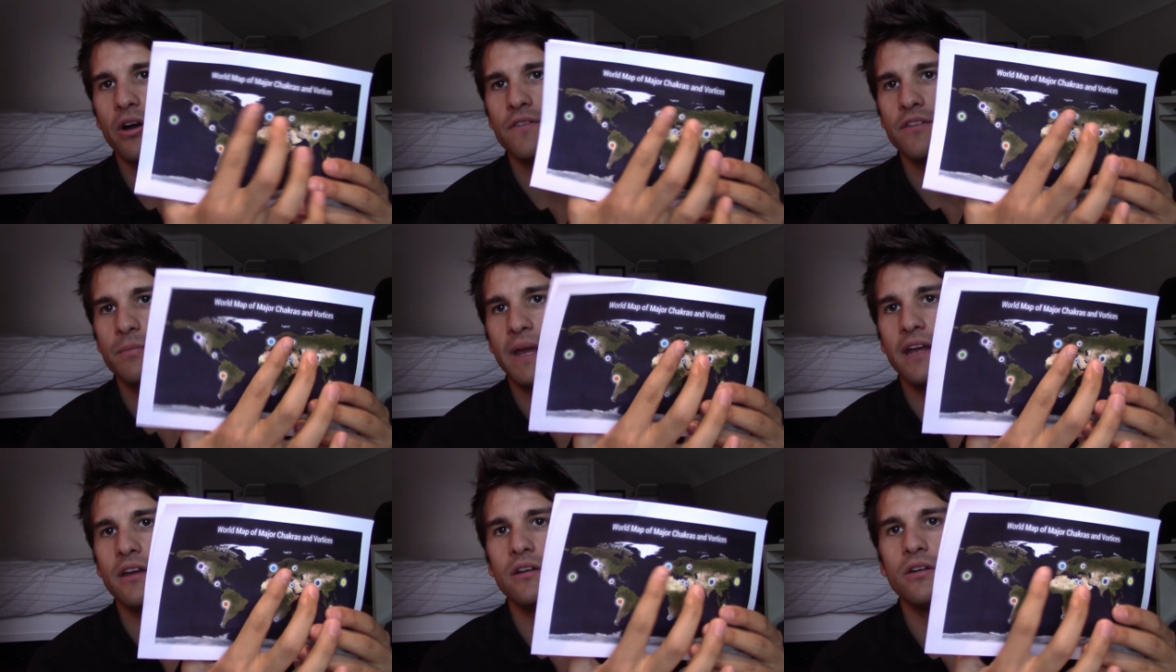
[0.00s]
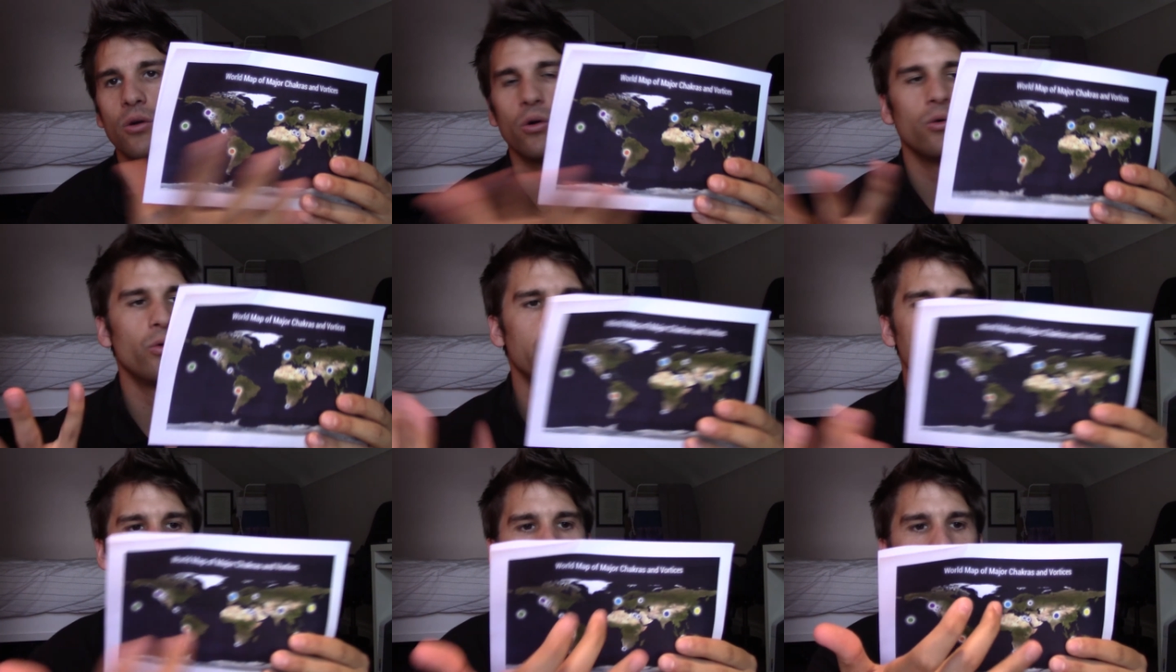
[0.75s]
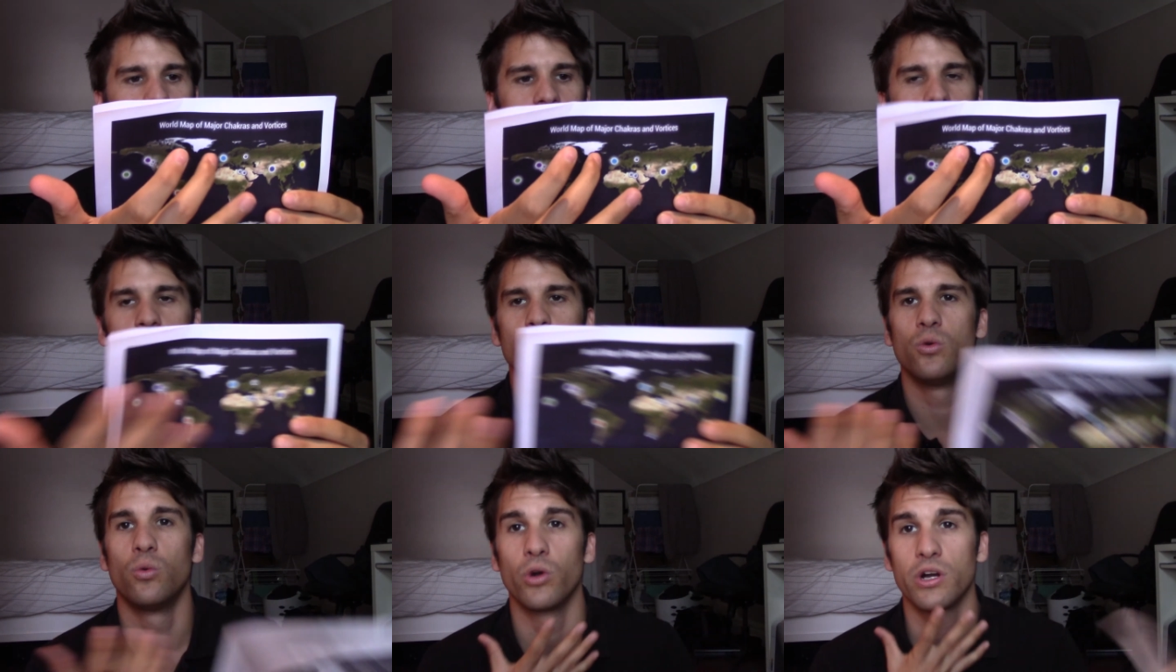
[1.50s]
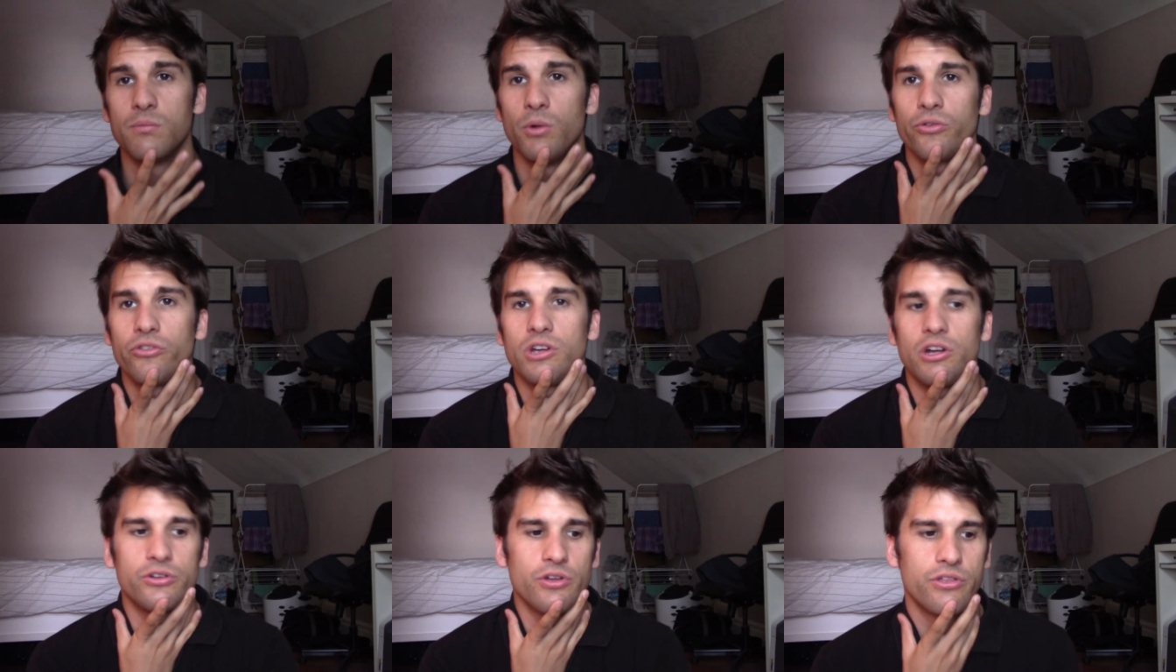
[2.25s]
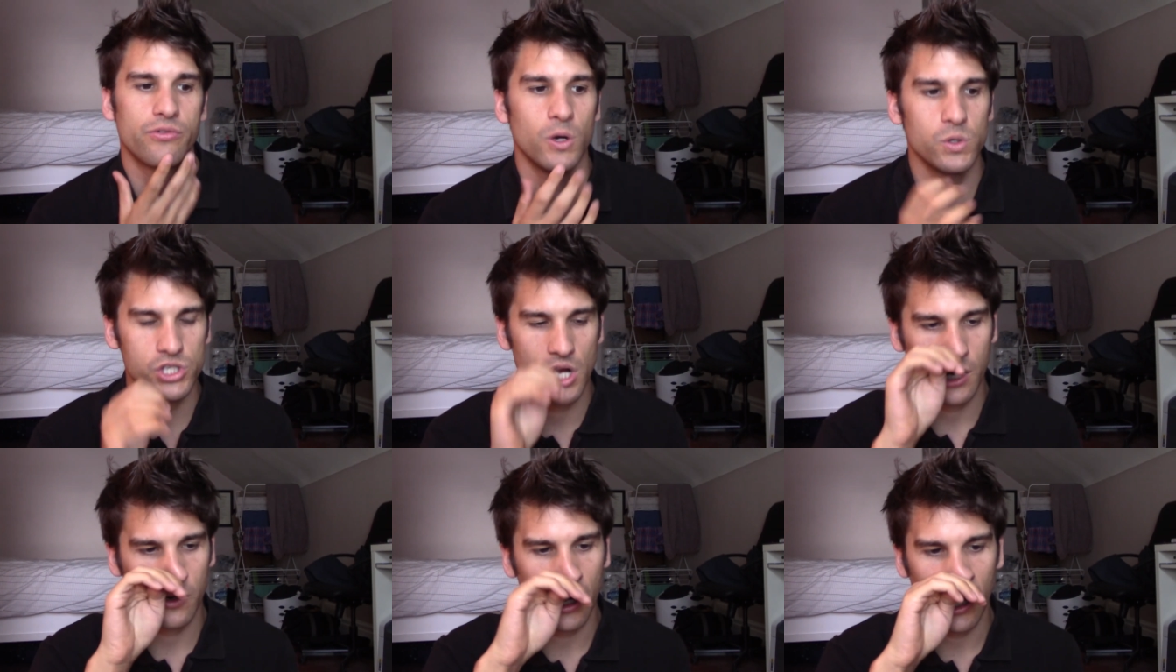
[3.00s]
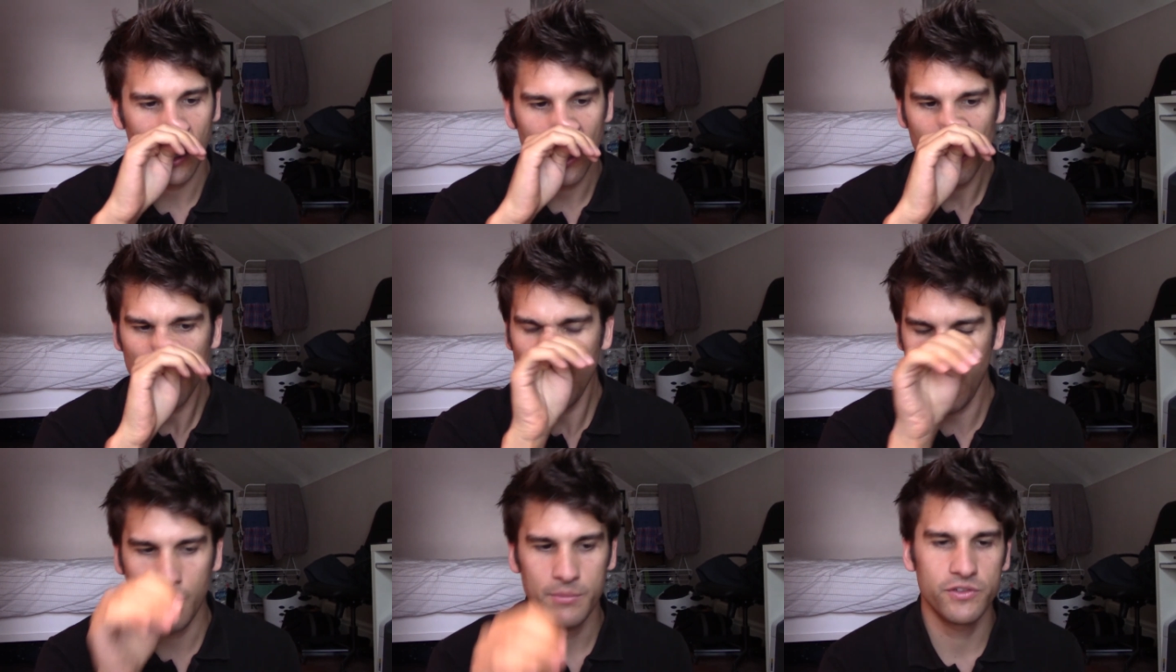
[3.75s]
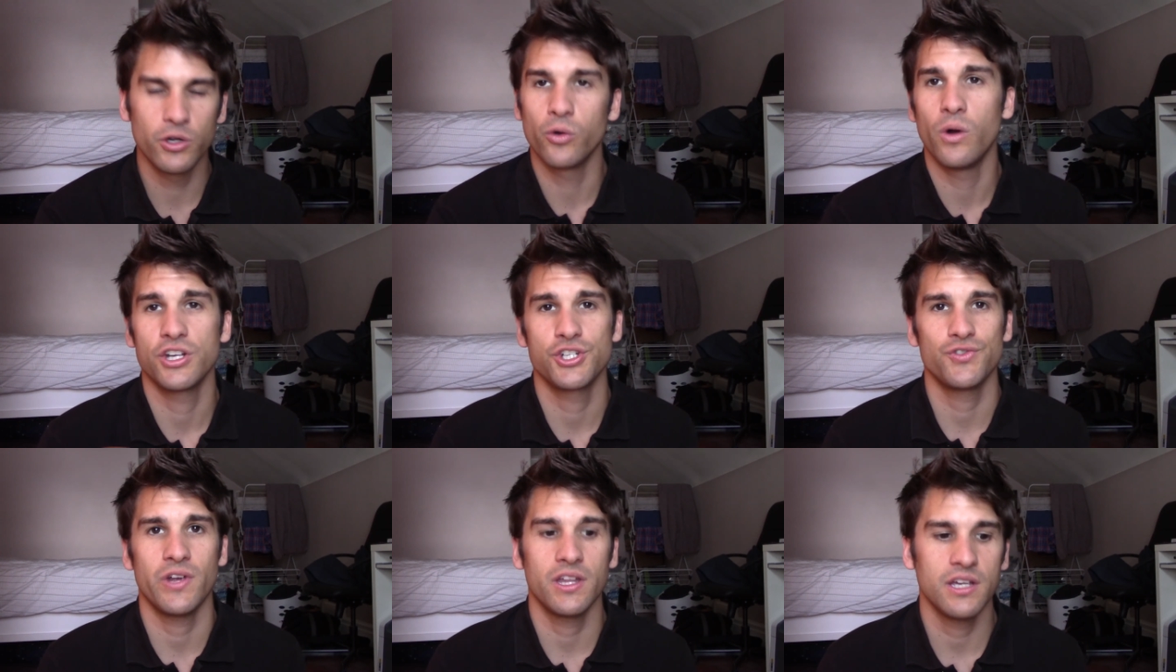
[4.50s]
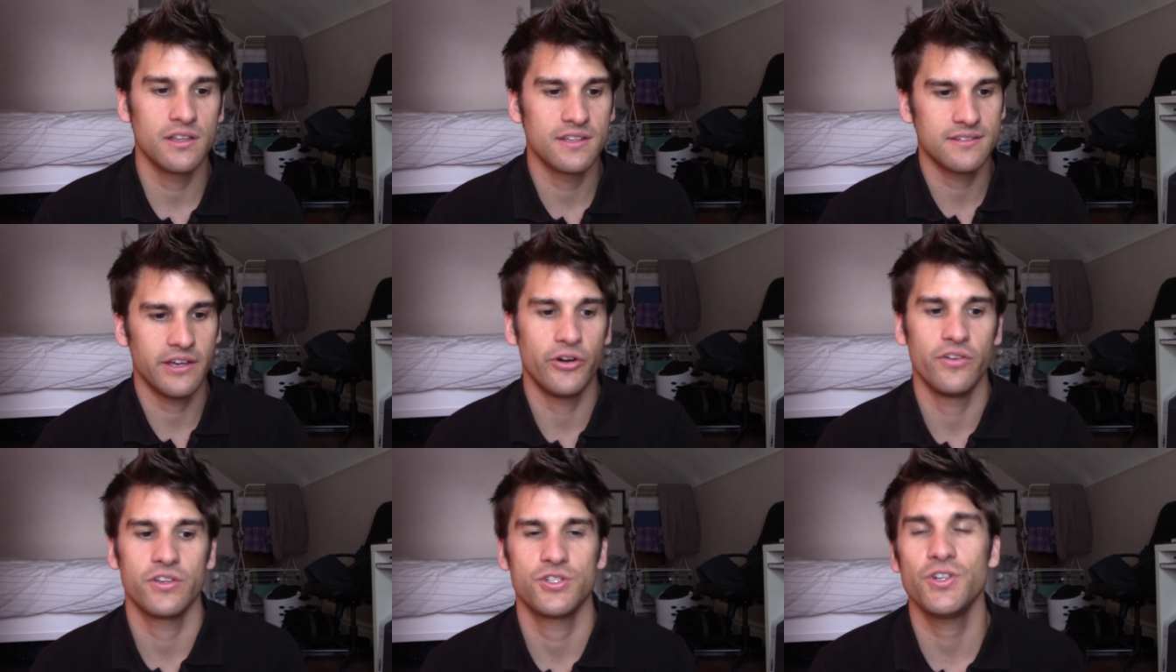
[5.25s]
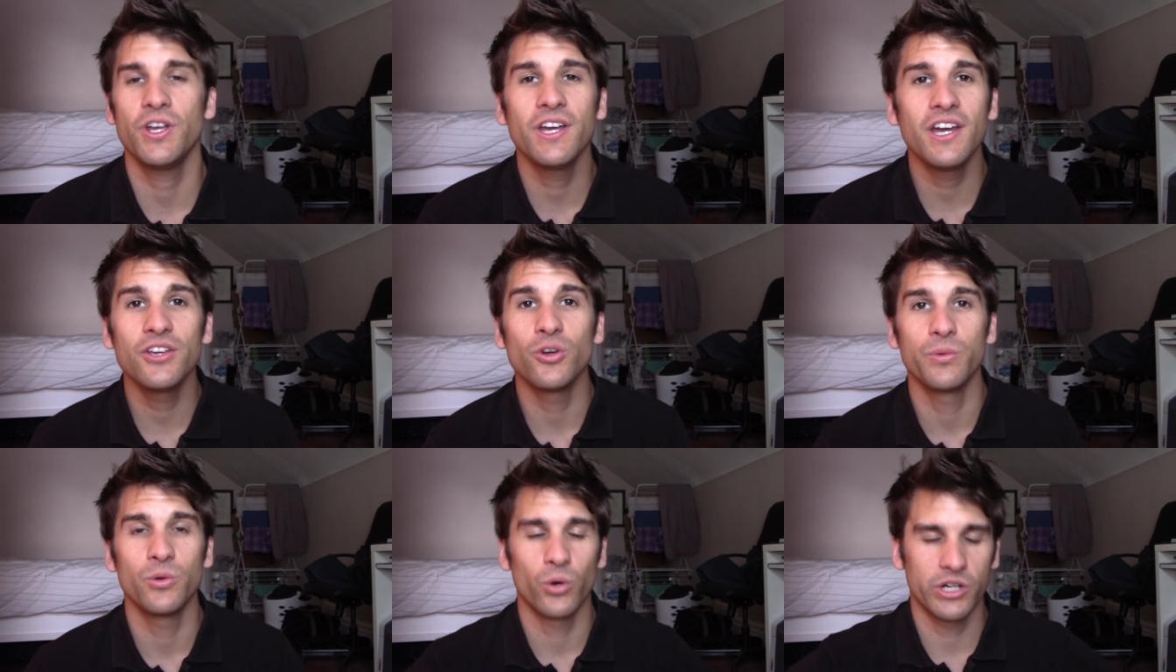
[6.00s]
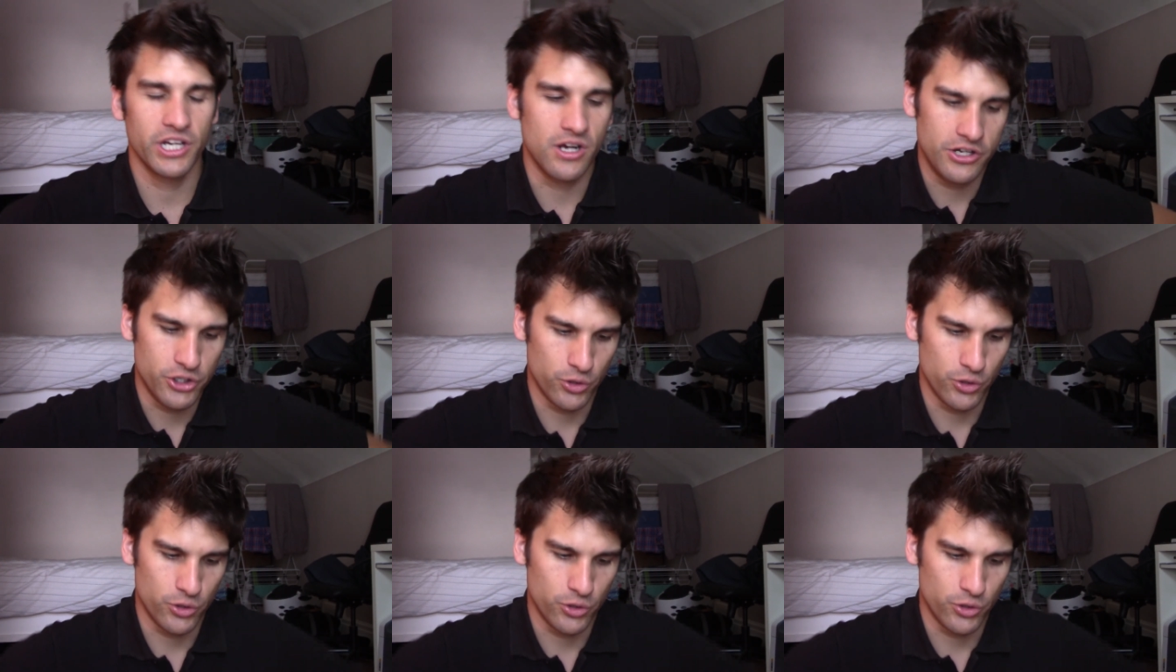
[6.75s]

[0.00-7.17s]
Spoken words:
of Spain or wherever that is, you will work mostly on your throat chakra. If you go to Australia, the center of Australia, you'll be working on your